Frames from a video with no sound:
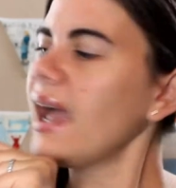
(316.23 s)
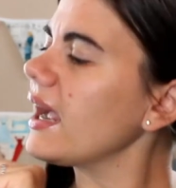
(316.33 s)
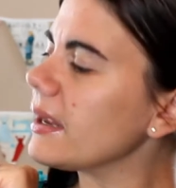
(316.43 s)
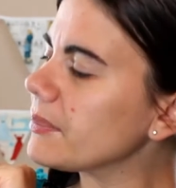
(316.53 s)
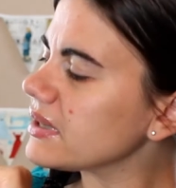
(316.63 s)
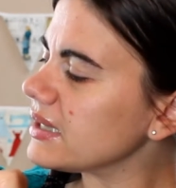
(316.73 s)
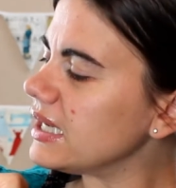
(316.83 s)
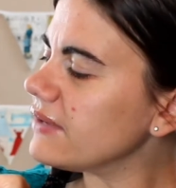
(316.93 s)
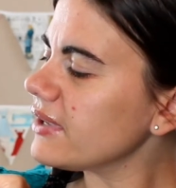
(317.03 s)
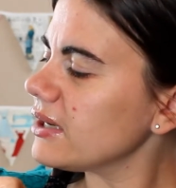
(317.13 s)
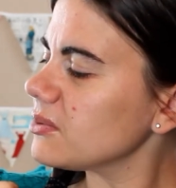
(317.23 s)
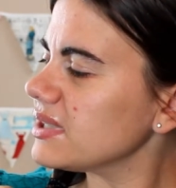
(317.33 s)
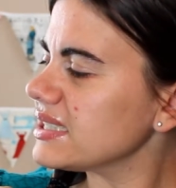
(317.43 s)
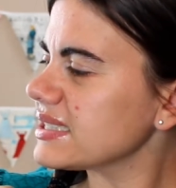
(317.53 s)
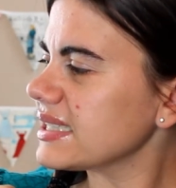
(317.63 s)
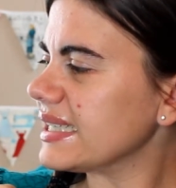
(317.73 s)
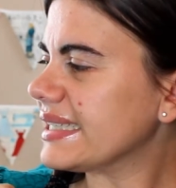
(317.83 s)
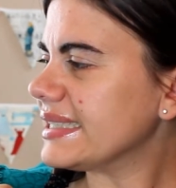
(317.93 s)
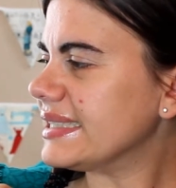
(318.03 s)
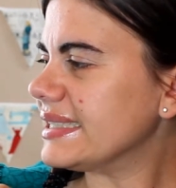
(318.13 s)
I believe it was
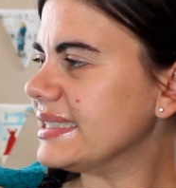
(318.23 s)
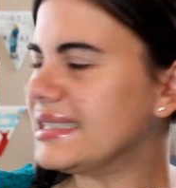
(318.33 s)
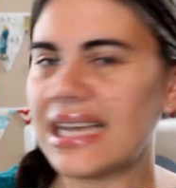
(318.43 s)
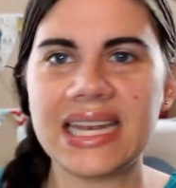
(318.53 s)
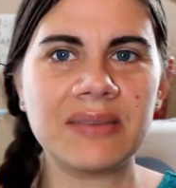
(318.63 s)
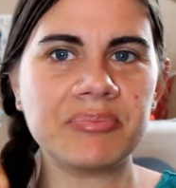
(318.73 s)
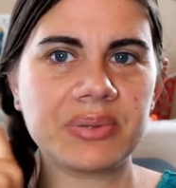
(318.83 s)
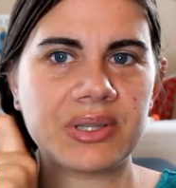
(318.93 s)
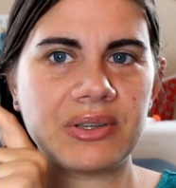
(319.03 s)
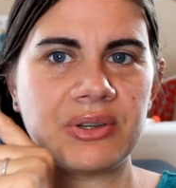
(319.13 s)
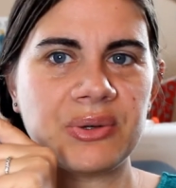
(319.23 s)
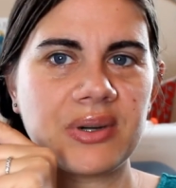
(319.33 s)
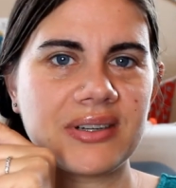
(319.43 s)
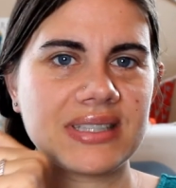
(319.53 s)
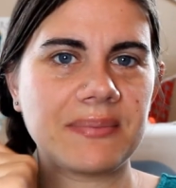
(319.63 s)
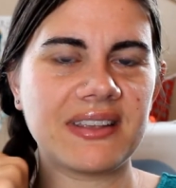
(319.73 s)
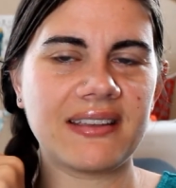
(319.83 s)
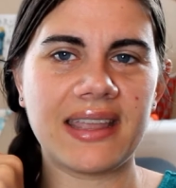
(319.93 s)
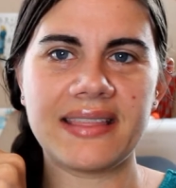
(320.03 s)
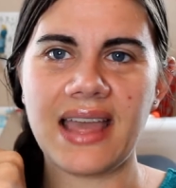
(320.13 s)
like denim blue or something
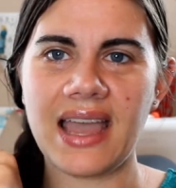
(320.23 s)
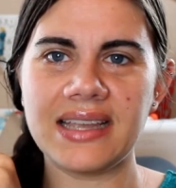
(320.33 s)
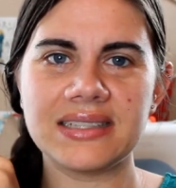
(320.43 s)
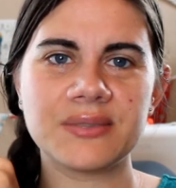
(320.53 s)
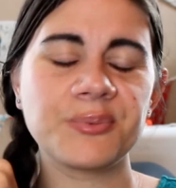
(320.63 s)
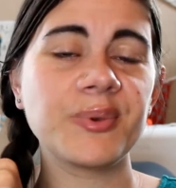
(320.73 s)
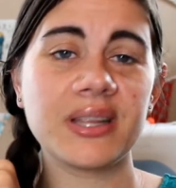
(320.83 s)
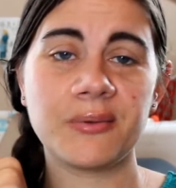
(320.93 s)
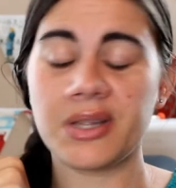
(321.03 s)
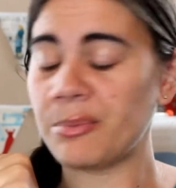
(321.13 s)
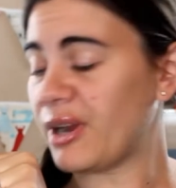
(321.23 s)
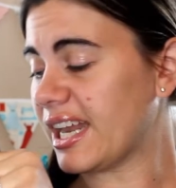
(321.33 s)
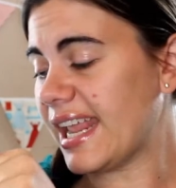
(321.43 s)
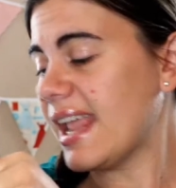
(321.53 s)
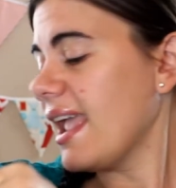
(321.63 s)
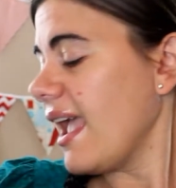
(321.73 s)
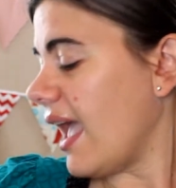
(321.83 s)
like that. It's really, really pretty.